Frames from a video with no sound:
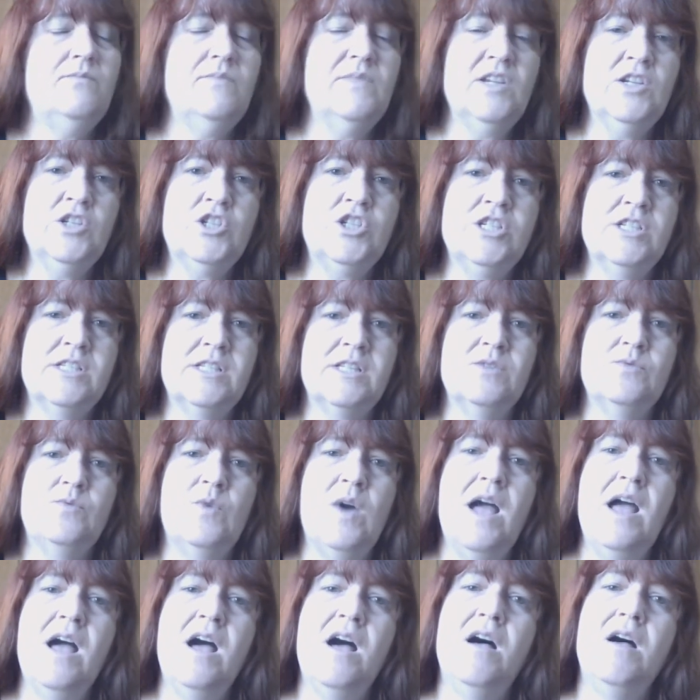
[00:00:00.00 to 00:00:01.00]
She says,
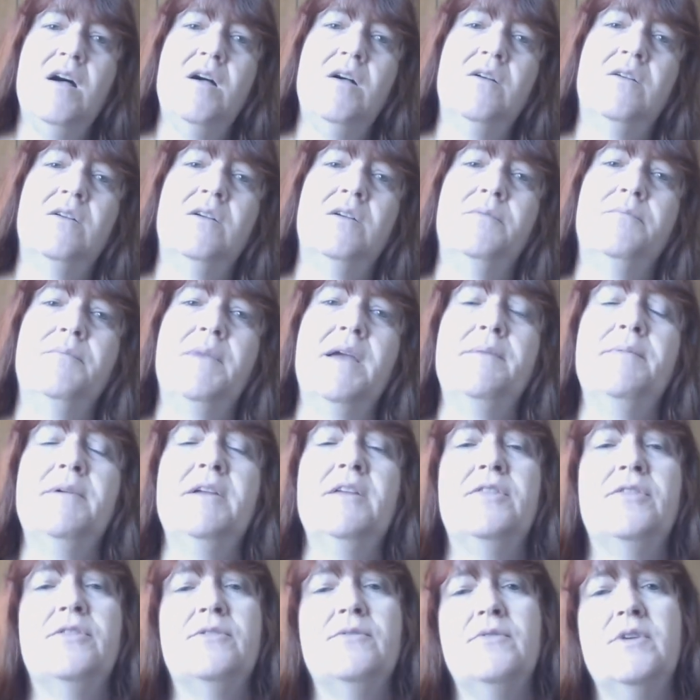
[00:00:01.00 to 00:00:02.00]
well,
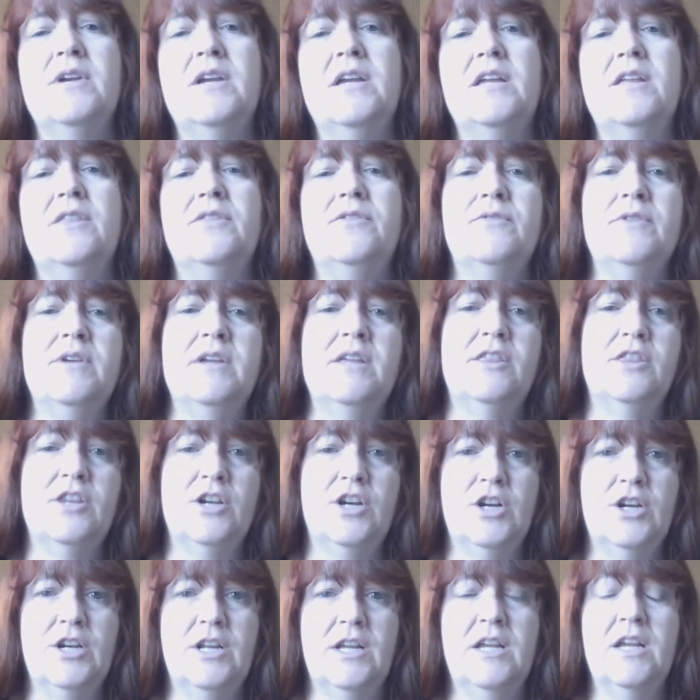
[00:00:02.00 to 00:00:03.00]
maybe 3,
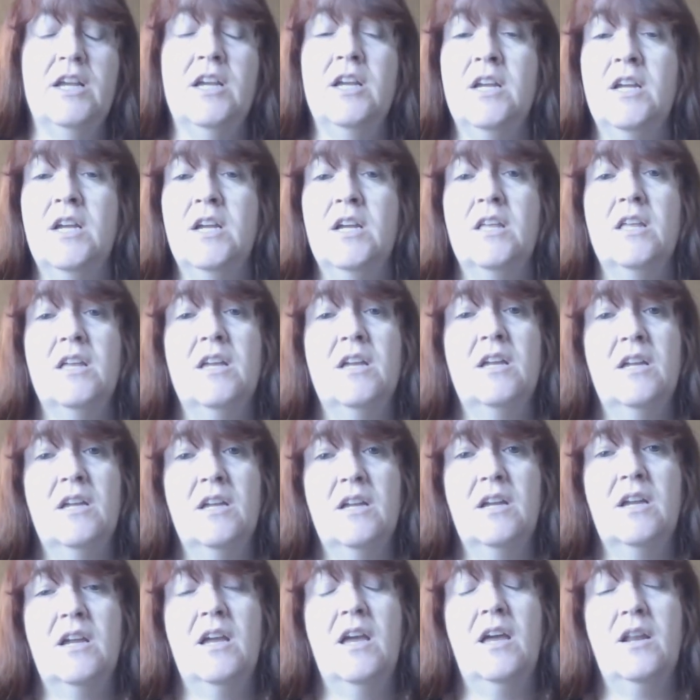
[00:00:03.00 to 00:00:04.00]
3.30
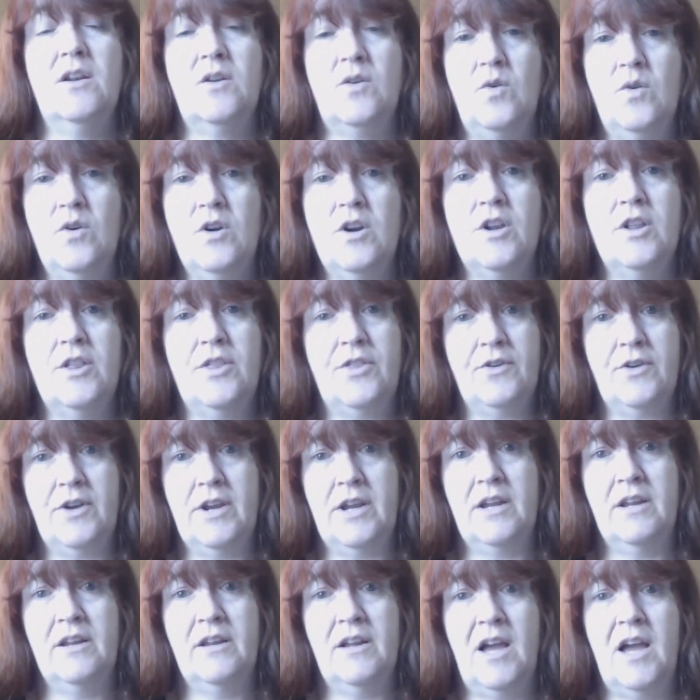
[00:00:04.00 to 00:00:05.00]
at a quarter to
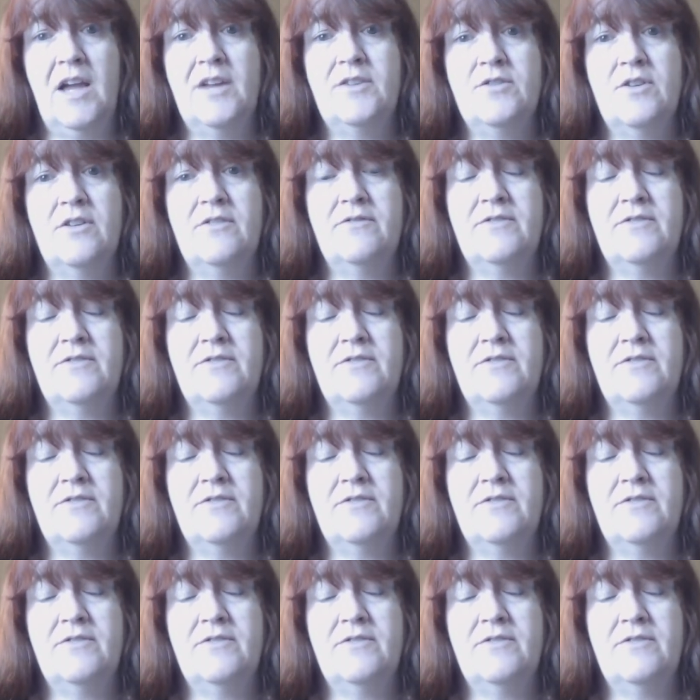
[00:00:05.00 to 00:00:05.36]
three, I drove